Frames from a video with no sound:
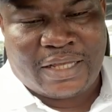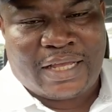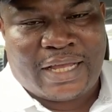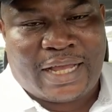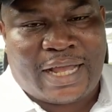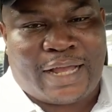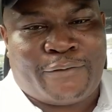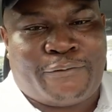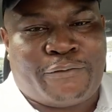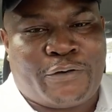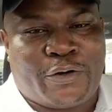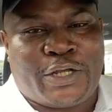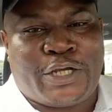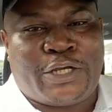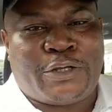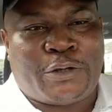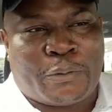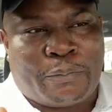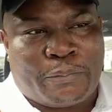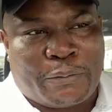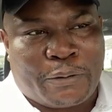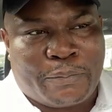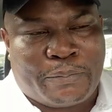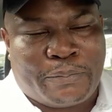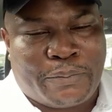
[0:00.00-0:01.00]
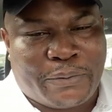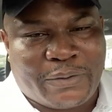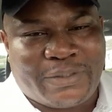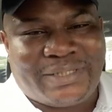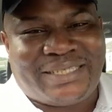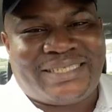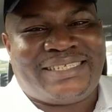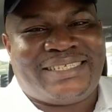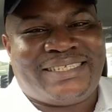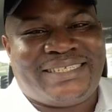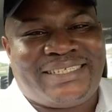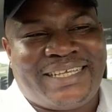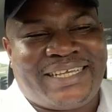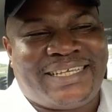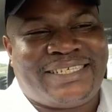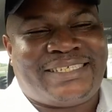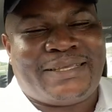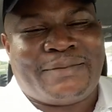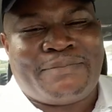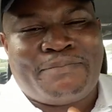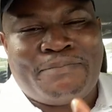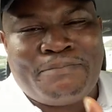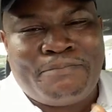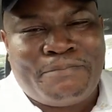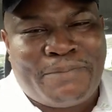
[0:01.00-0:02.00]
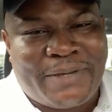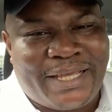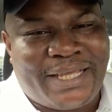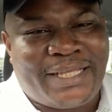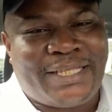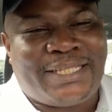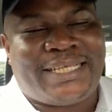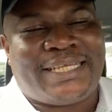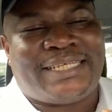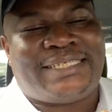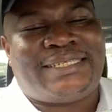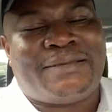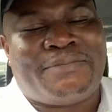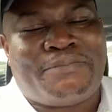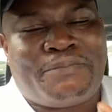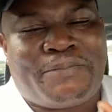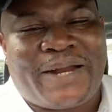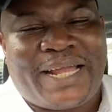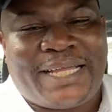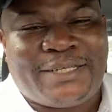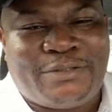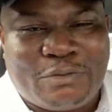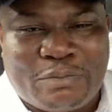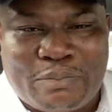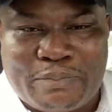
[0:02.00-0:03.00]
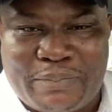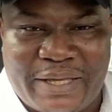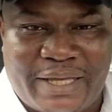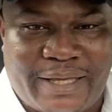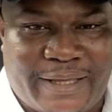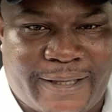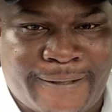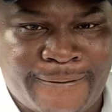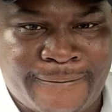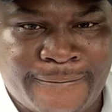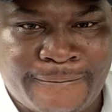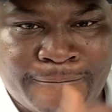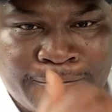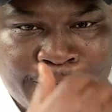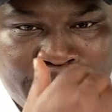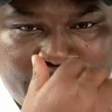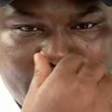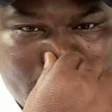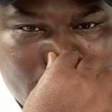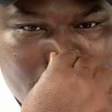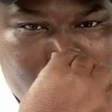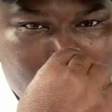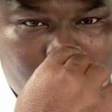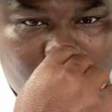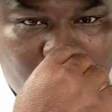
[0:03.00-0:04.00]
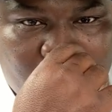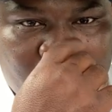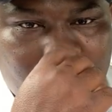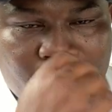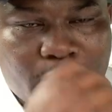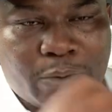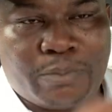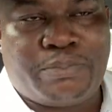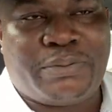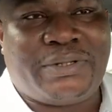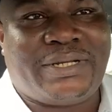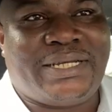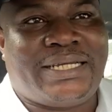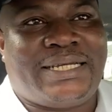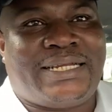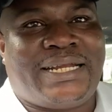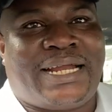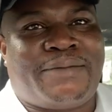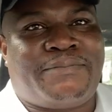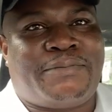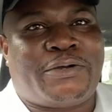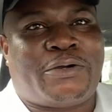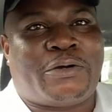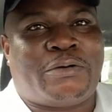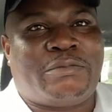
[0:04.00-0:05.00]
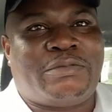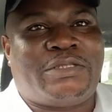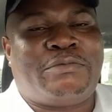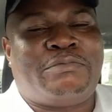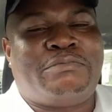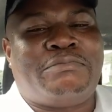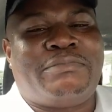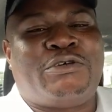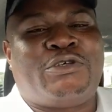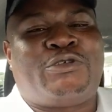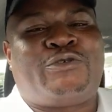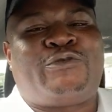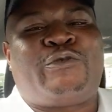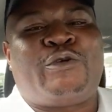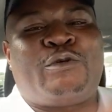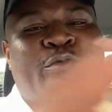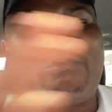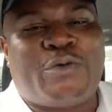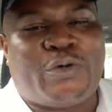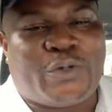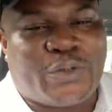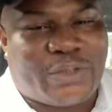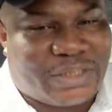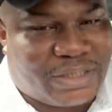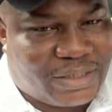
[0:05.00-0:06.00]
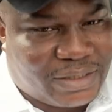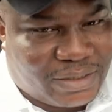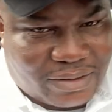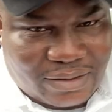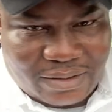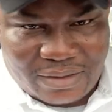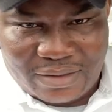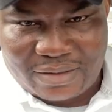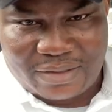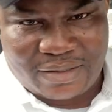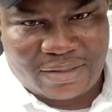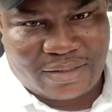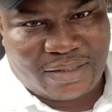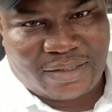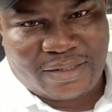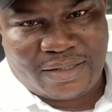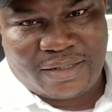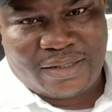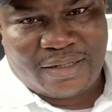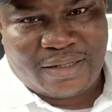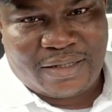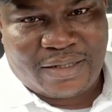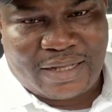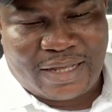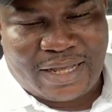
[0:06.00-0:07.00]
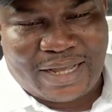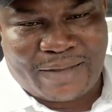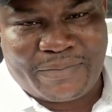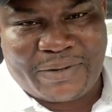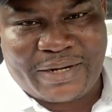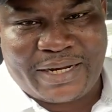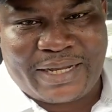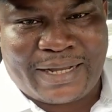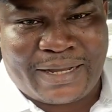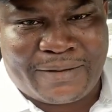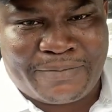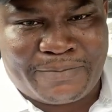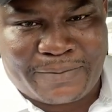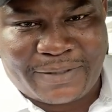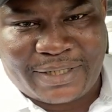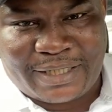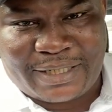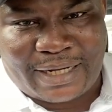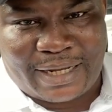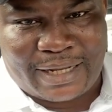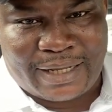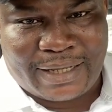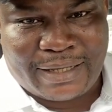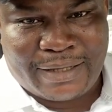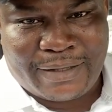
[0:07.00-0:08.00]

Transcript: And following your purpose, there's a pain, there's a price you pay. So Billy Graham becomes the most famous American preacher.